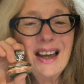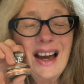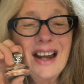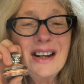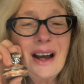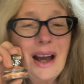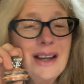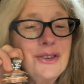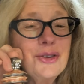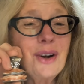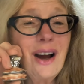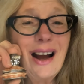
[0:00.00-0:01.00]
And I
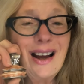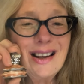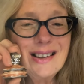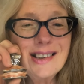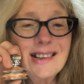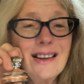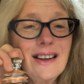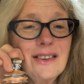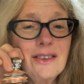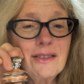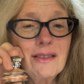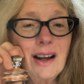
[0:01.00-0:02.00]

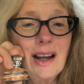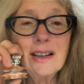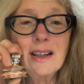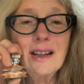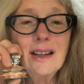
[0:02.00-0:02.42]
tried,